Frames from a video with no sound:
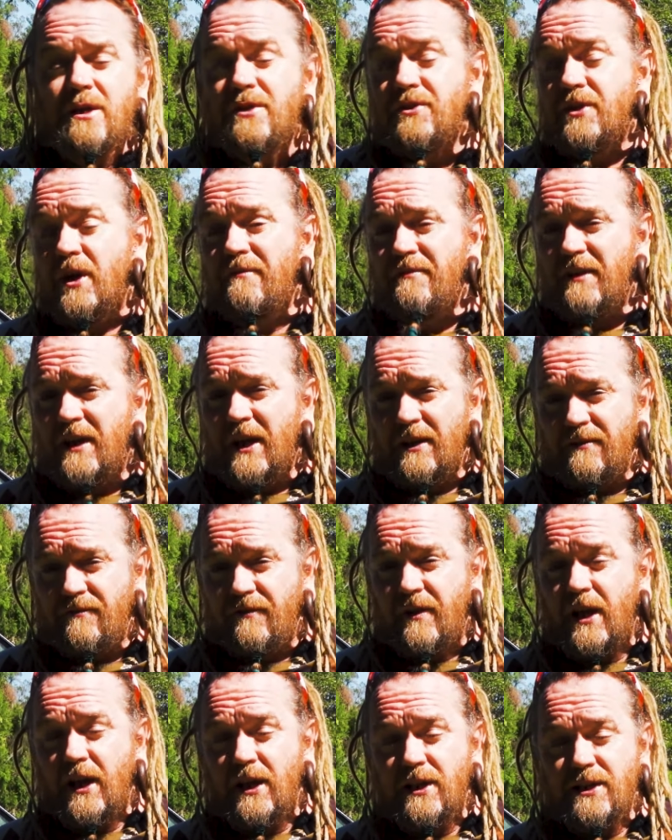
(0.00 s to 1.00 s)
Don't forget, if
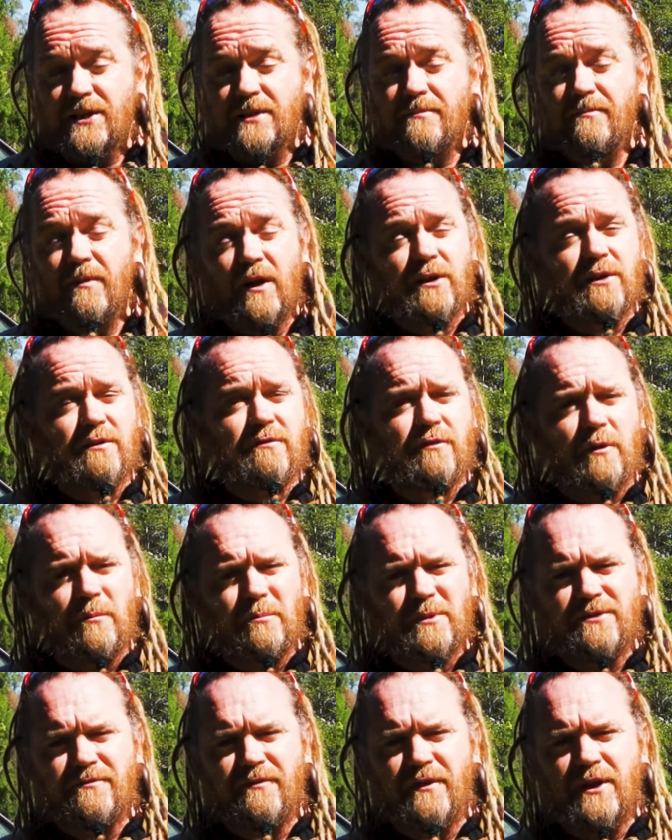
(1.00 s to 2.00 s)
you're getting some value from
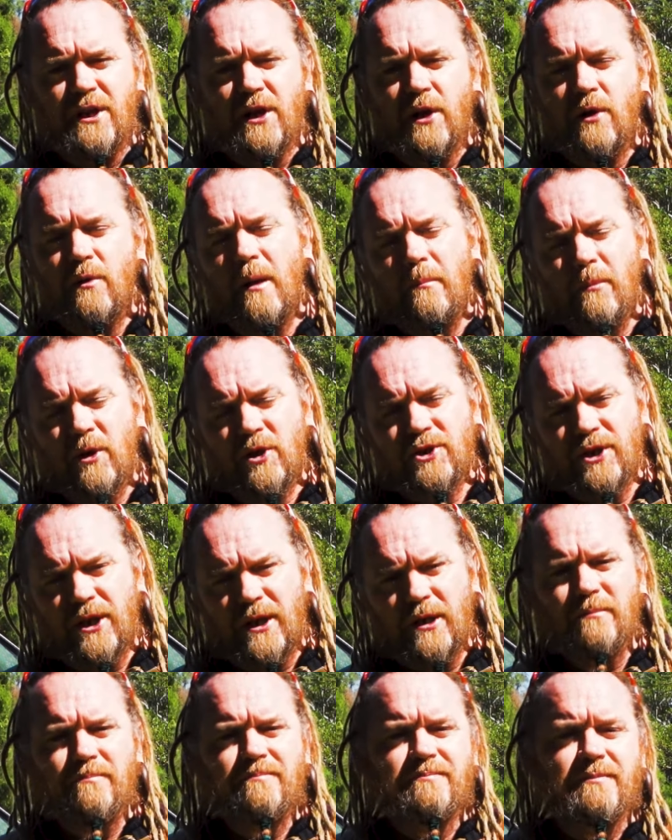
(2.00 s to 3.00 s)
this video and my
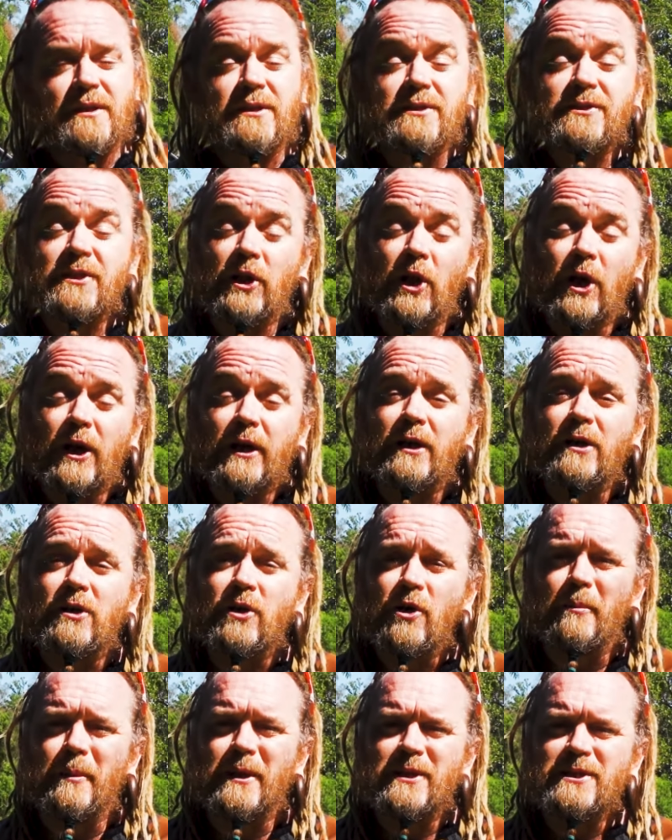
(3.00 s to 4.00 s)
channel, to like,
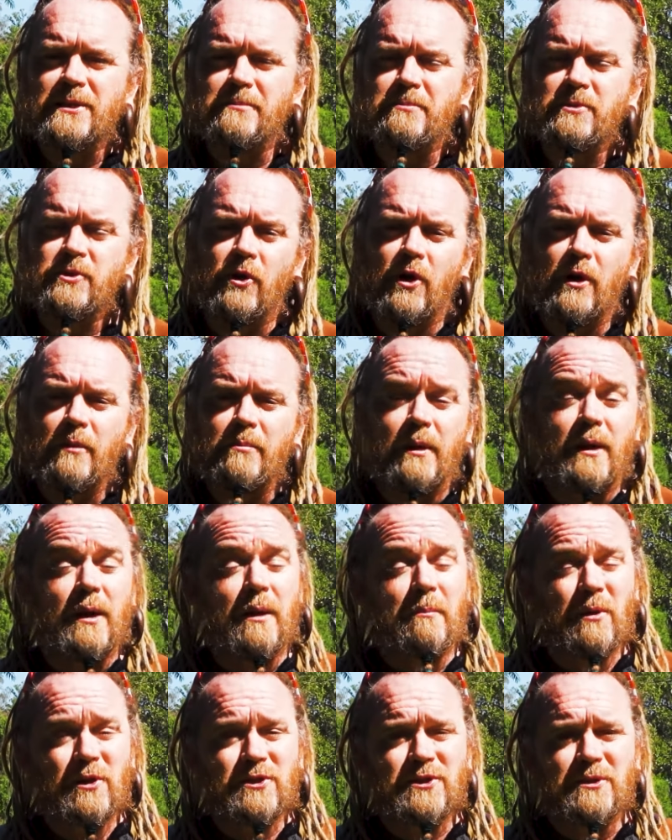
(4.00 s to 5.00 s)
comment, subscribe,
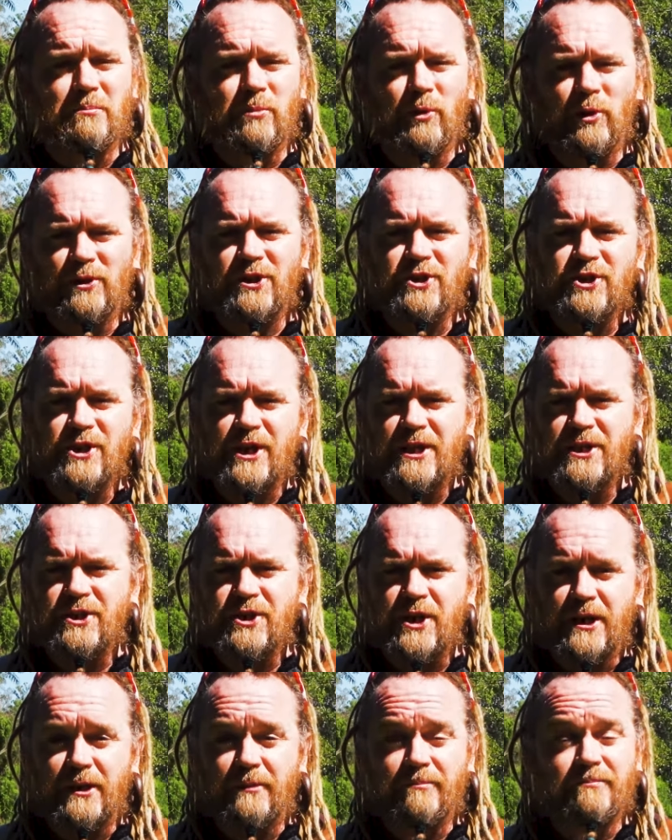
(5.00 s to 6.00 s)
and most importantly share the
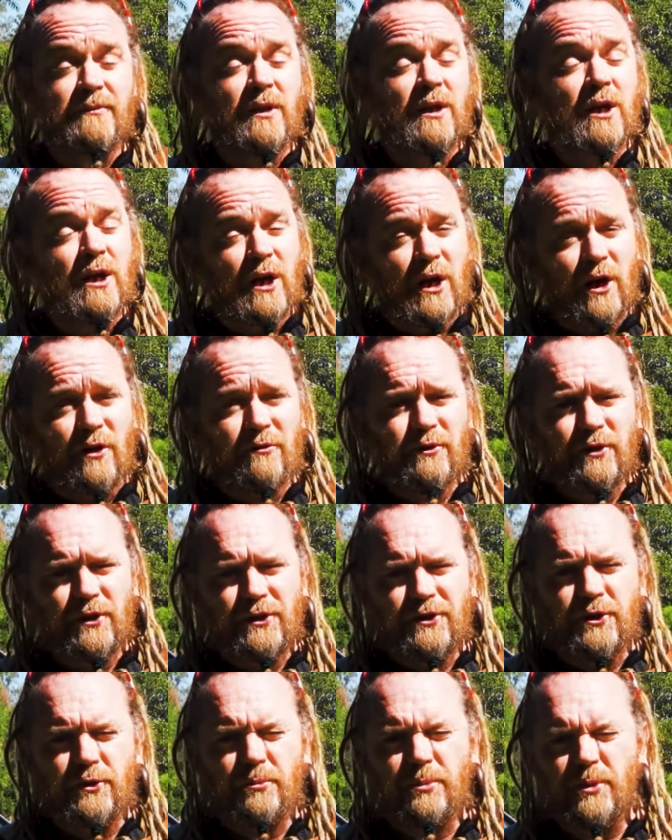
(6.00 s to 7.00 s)
channel. I really
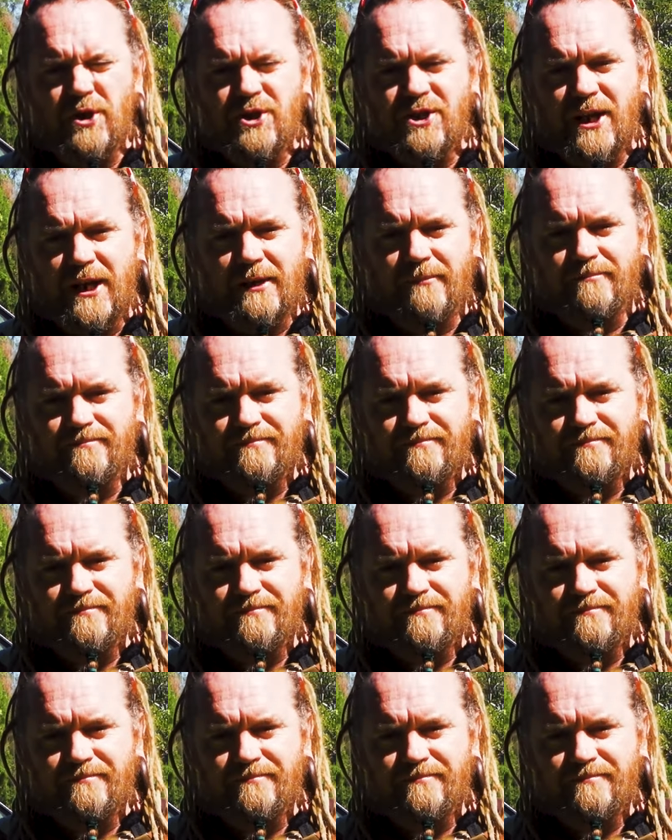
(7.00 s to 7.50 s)
do appreciate it.